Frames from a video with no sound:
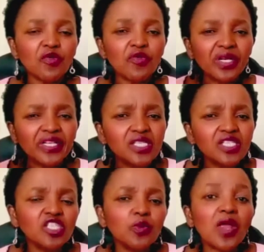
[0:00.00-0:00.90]
the
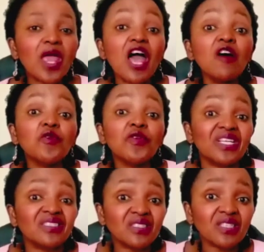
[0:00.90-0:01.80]
relationship we have with
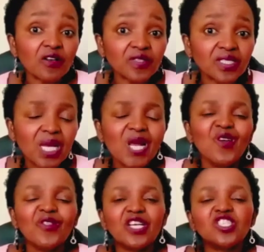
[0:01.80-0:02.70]
ourselves.
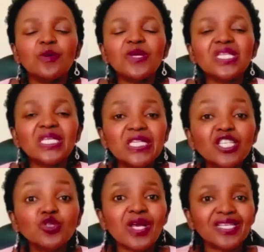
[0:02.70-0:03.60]
They are shaping the
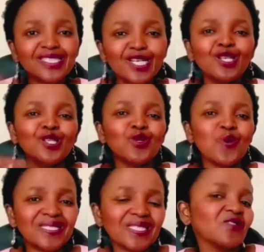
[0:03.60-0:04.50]
things we are saying to
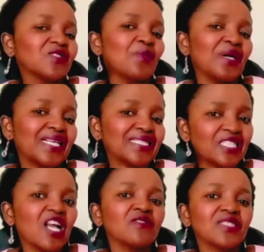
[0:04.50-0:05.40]
ourselves about
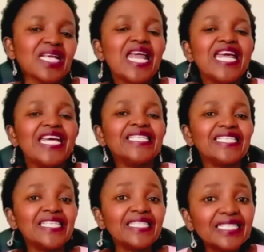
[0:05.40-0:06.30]
ourselves, and
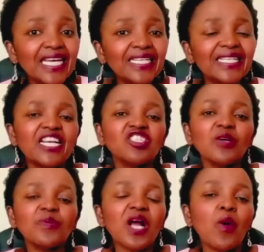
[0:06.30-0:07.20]
in turn, they are
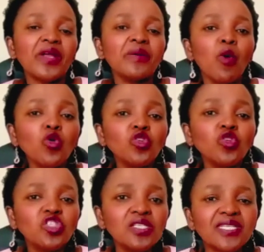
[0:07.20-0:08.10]
shaping our
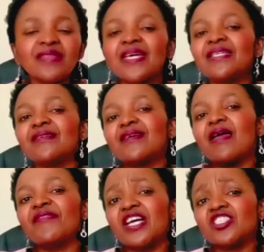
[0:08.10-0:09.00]
emotions, and then in turn,
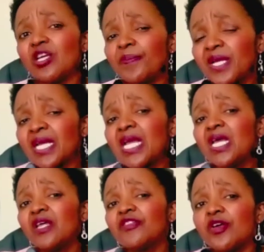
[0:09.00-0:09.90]
they are shaping
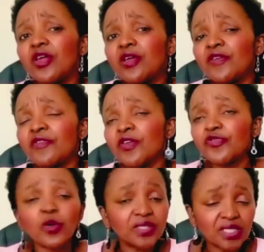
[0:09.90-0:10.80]
the
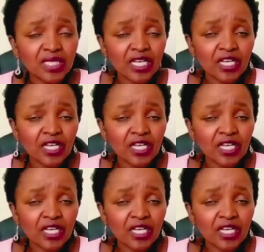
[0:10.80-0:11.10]
thoughts,